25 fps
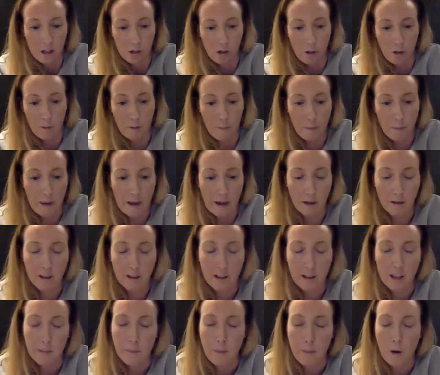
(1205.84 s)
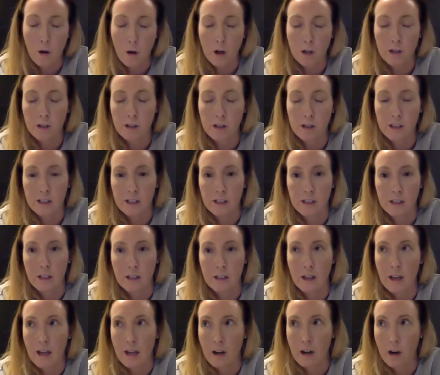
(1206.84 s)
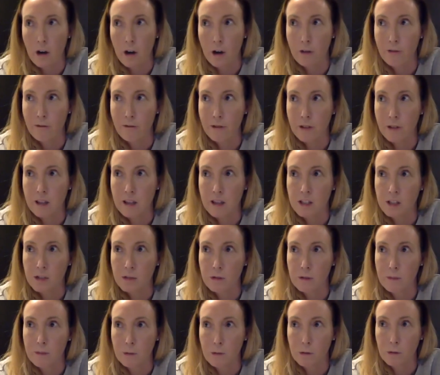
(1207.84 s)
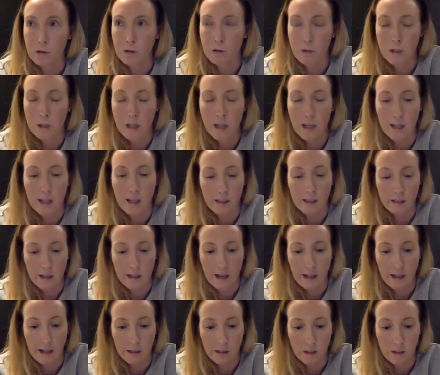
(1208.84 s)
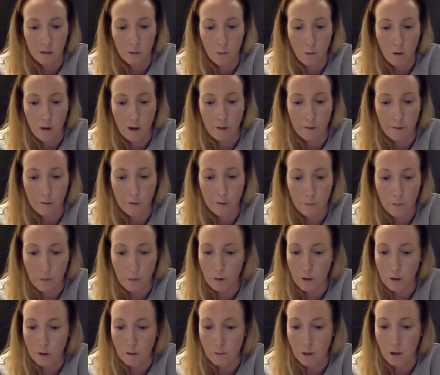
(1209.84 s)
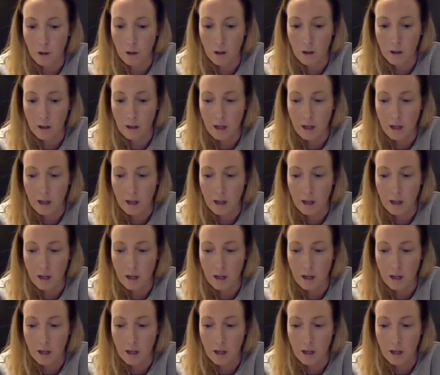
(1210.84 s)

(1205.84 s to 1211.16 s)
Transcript: a pedal in the pond and hopefully this ripple sort of gets out to the wider football community.